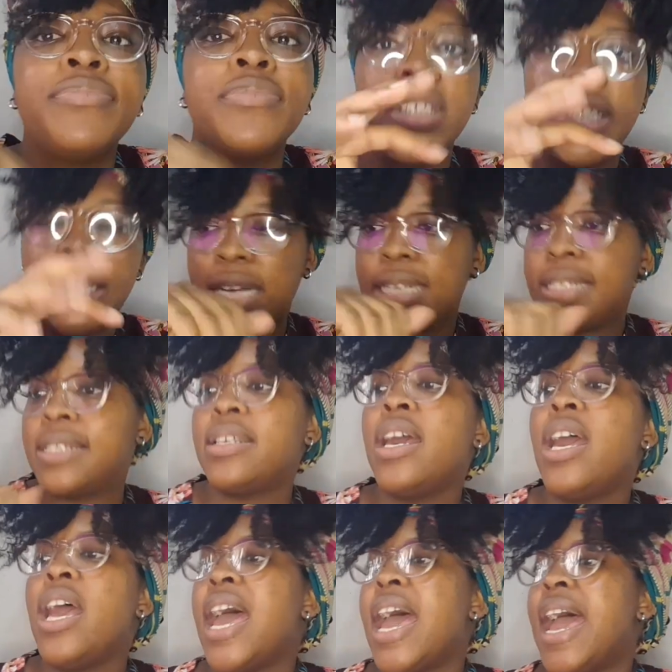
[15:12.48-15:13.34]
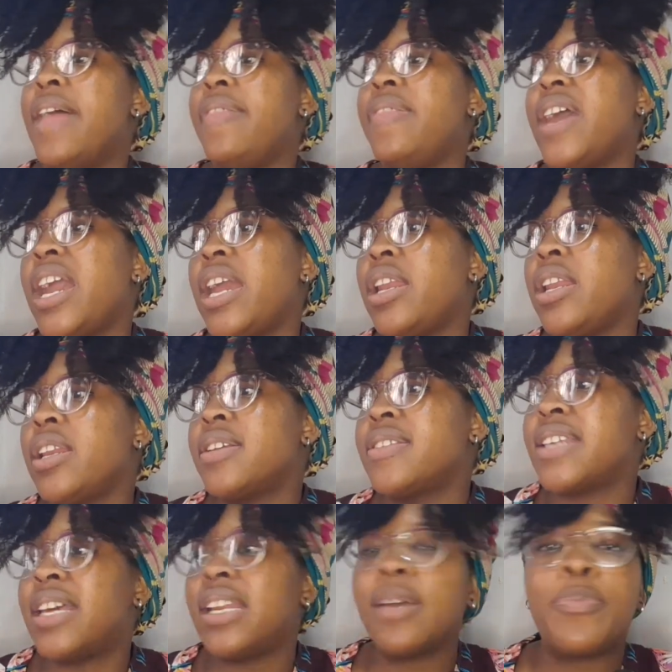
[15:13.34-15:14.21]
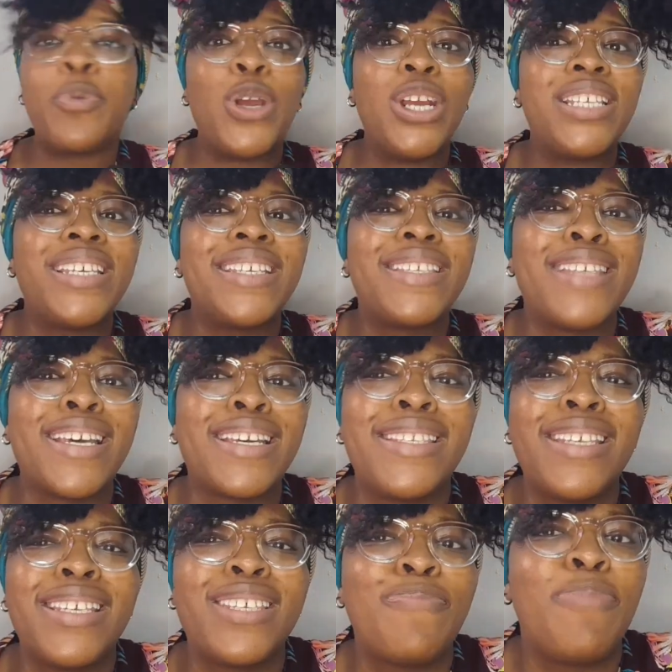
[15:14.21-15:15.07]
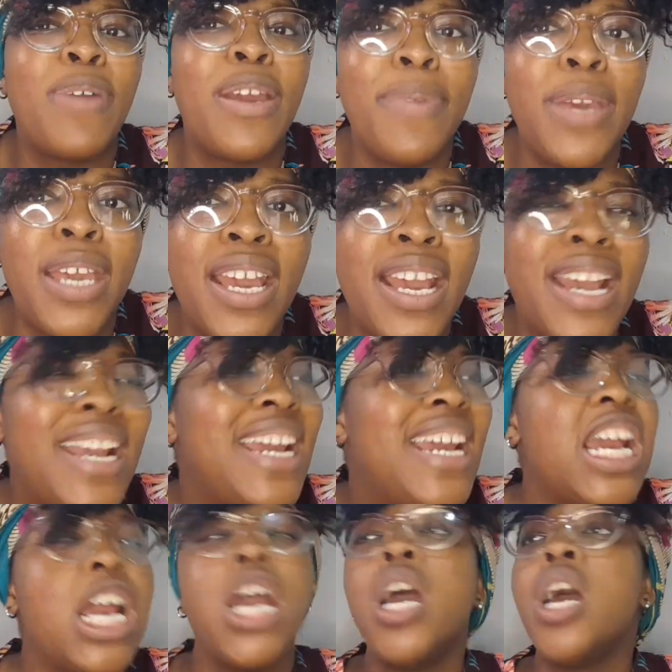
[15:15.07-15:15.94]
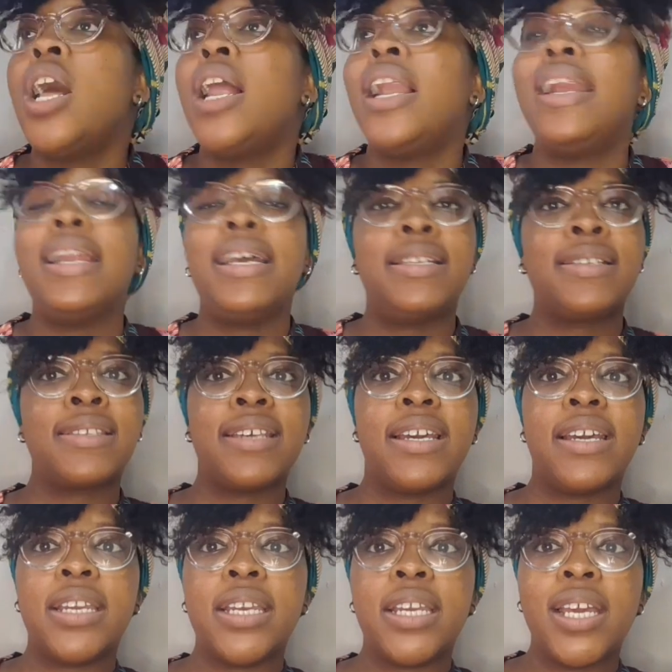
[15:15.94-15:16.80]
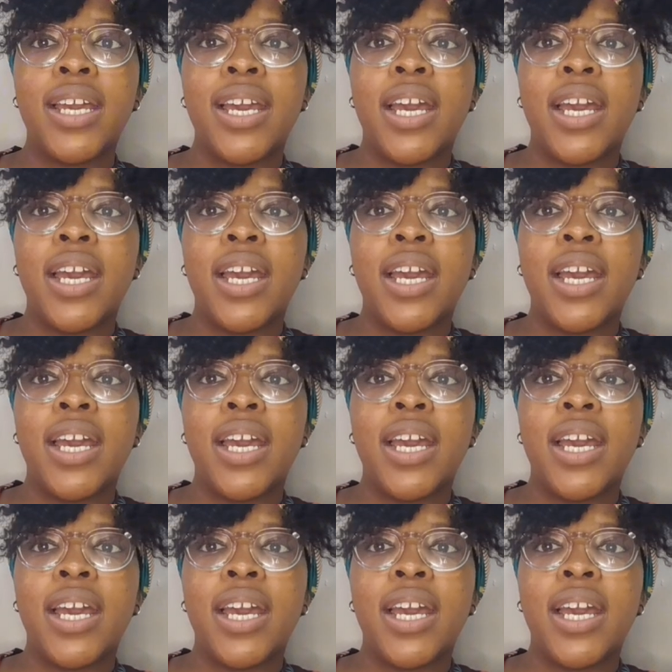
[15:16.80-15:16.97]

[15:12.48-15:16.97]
Yes. And then celebrating success. Baby, listen.